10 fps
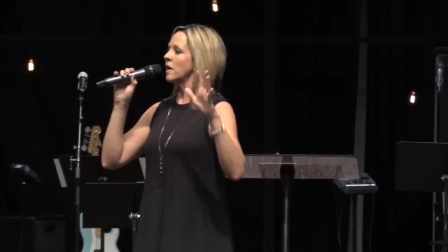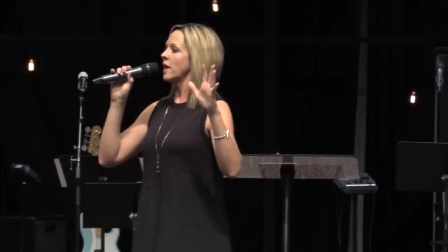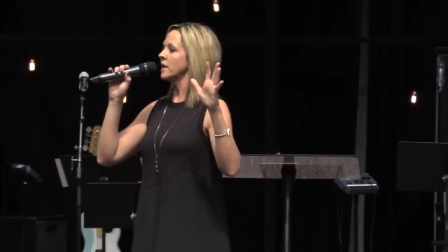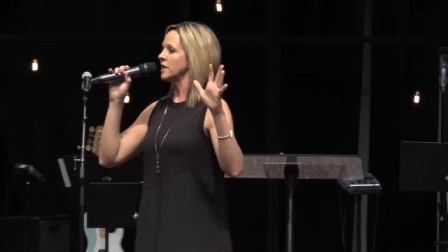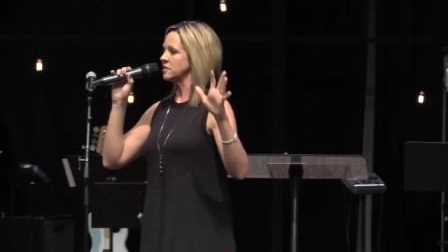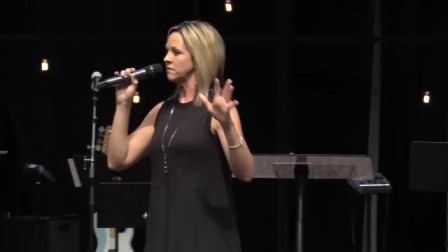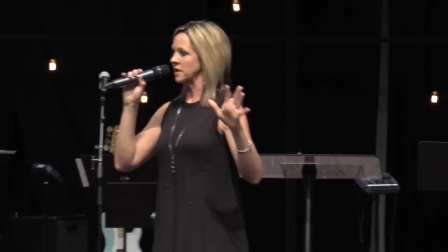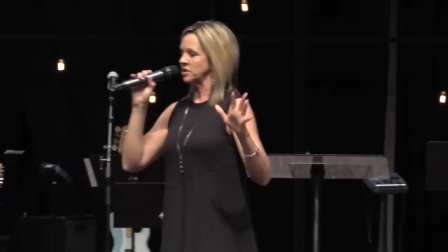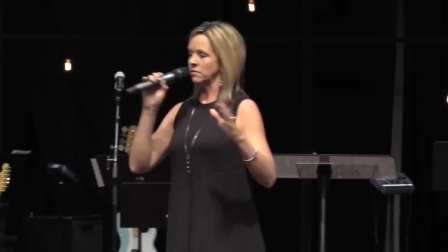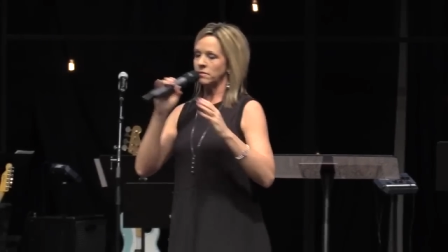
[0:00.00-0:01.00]
not against
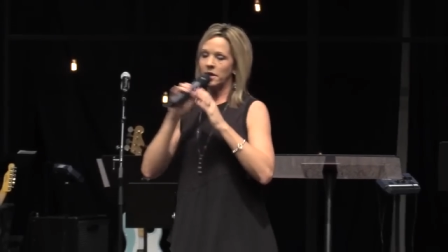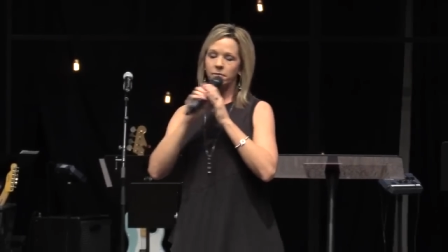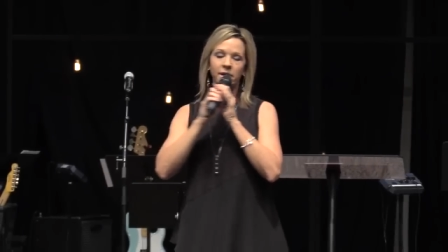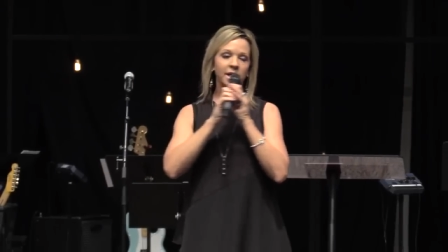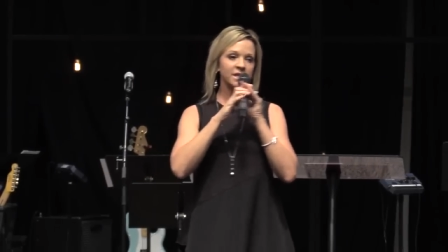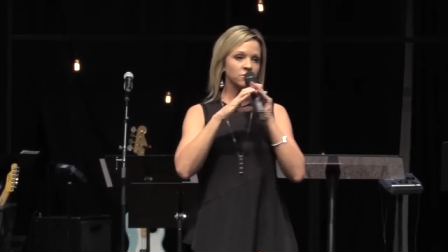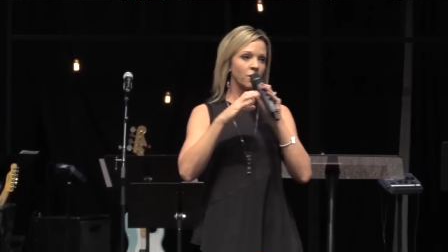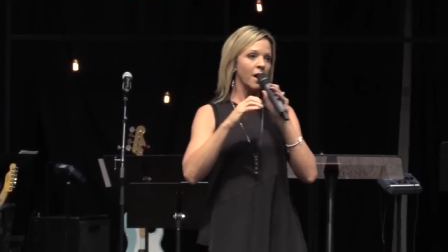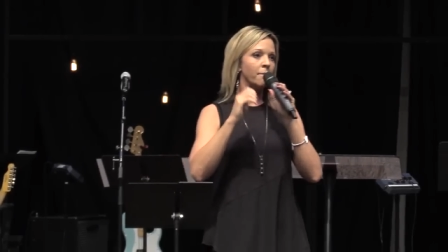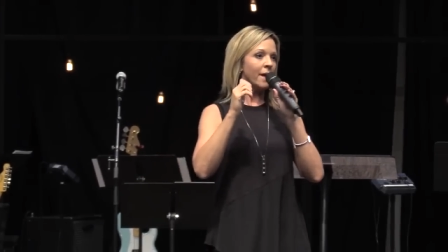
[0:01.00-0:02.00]
flesh and blood, but against what?